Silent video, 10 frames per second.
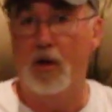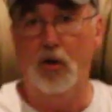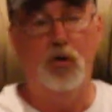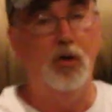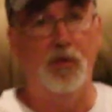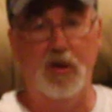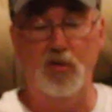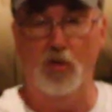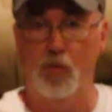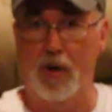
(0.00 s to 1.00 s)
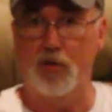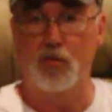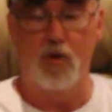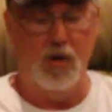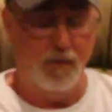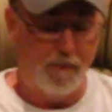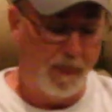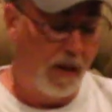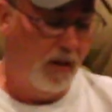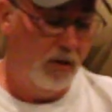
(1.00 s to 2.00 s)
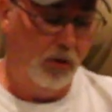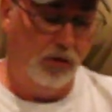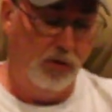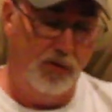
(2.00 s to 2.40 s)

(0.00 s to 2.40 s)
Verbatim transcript: You can do this in a restaurant. You can do